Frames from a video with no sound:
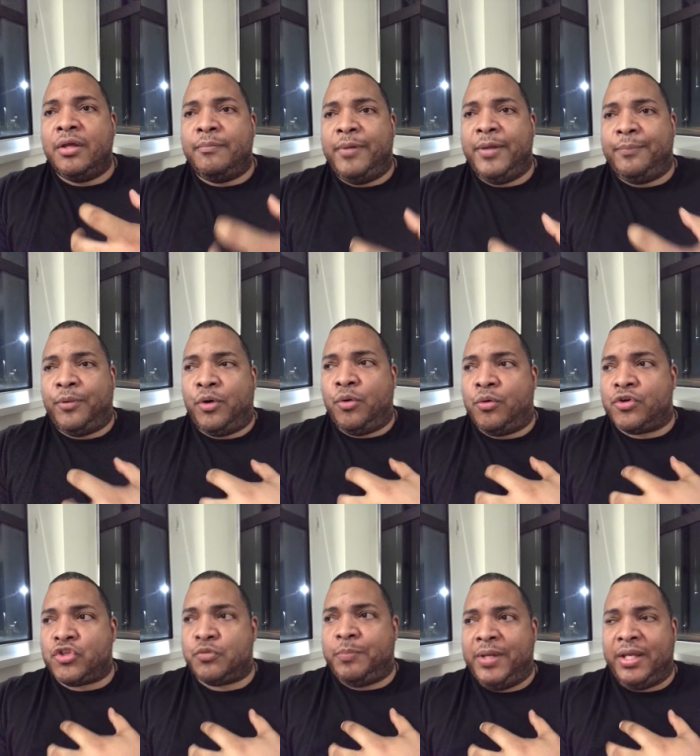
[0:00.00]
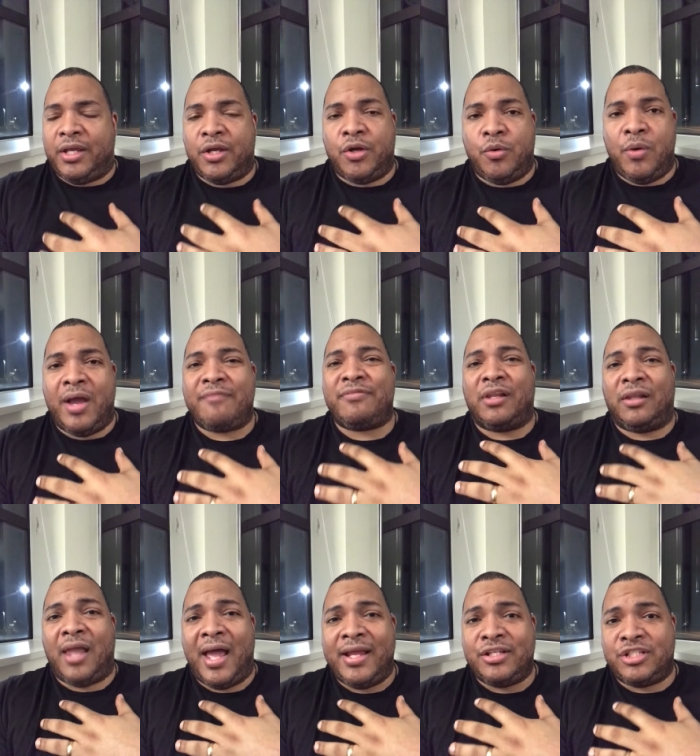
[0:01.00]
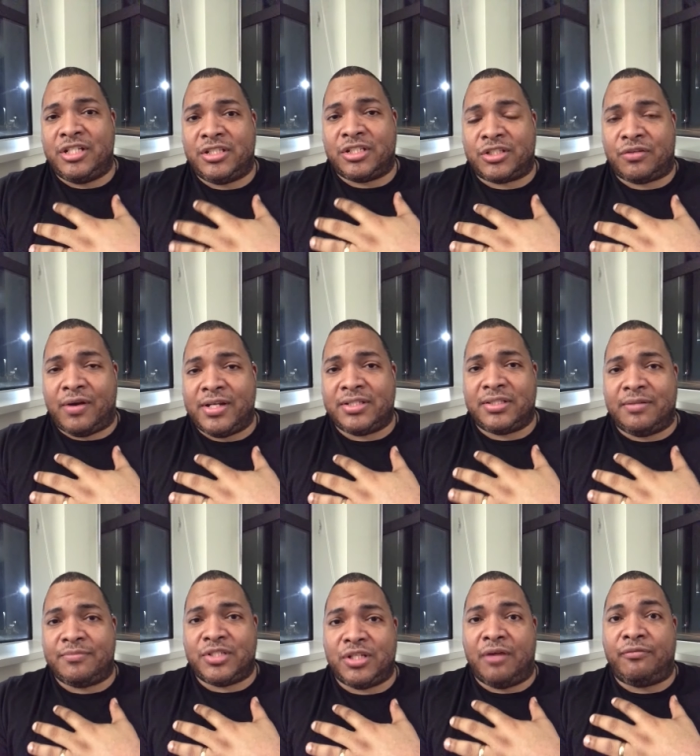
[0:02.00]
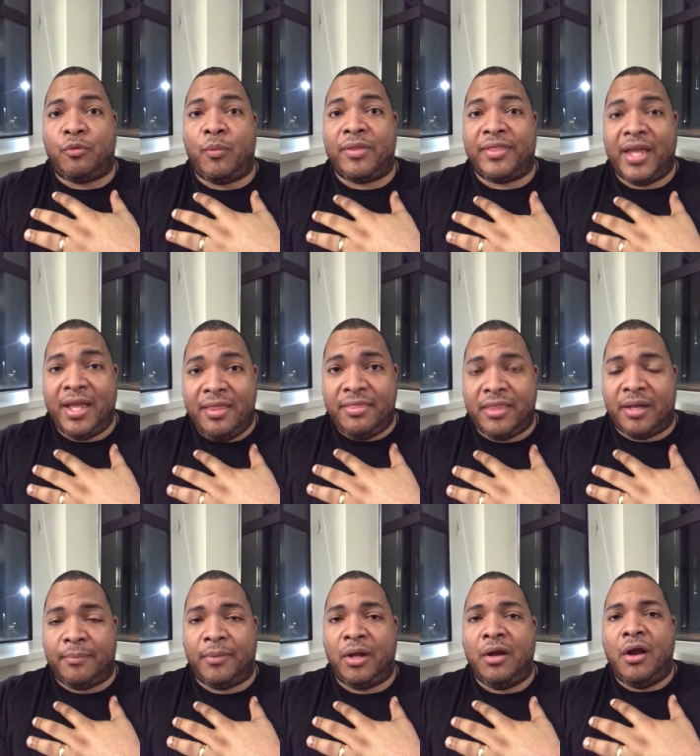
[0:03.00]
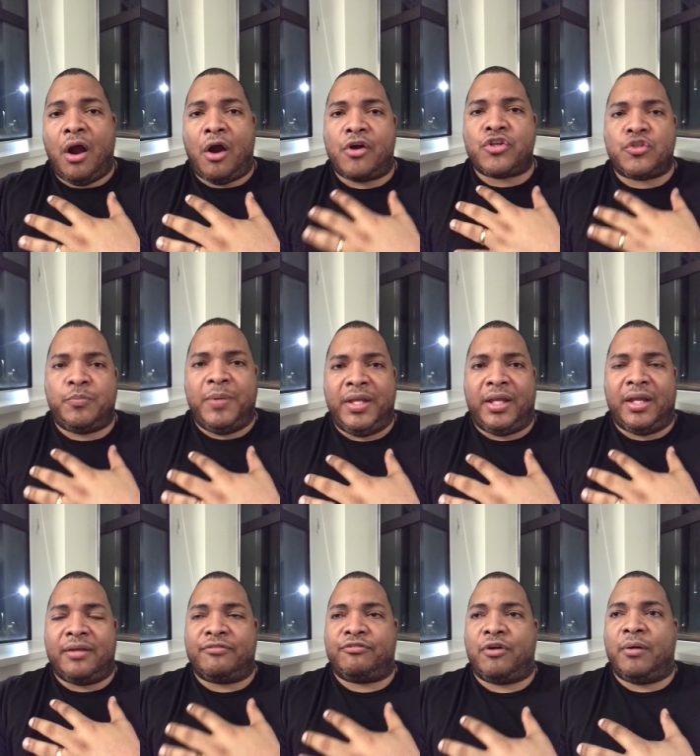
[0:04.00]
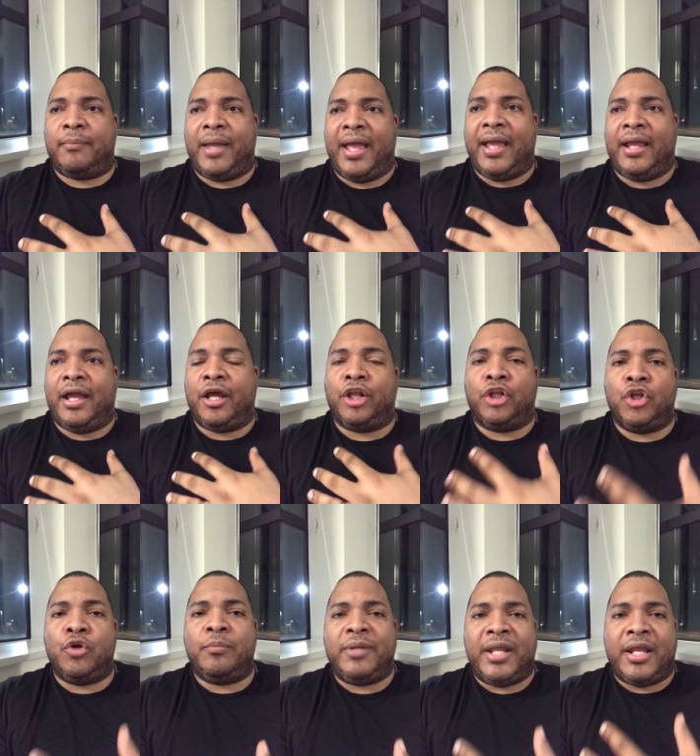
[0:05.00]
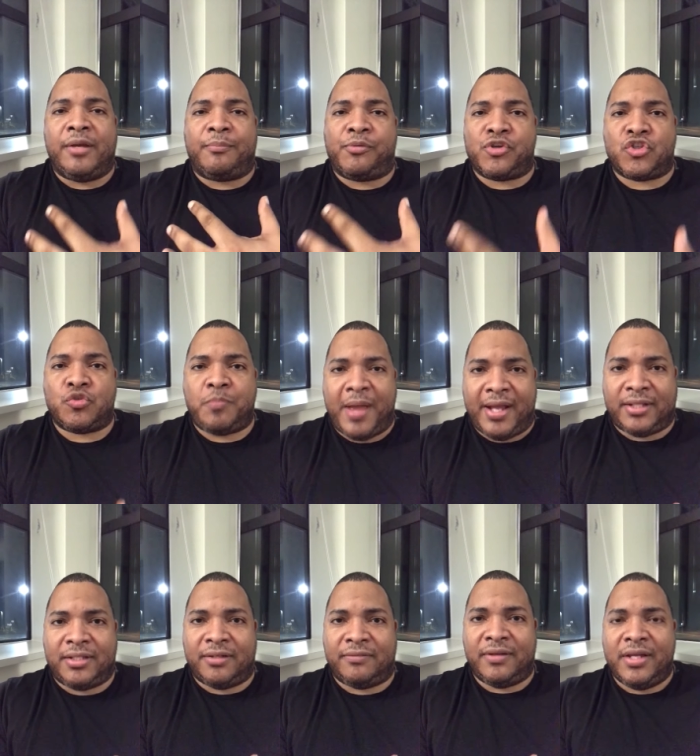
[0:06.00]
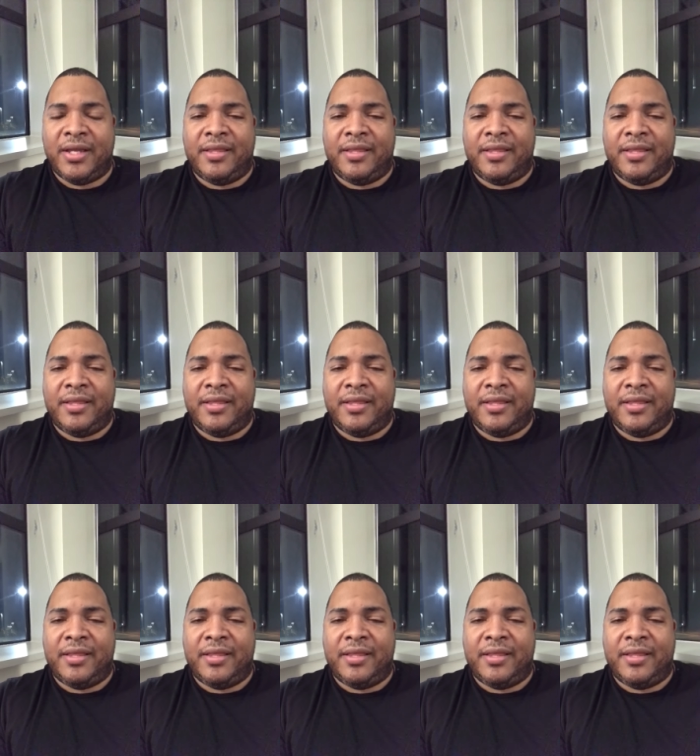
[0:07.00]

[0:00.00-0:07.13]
People who are speaking who have the light Jesus Christ Himself within them are speaking from a illuminated perspective.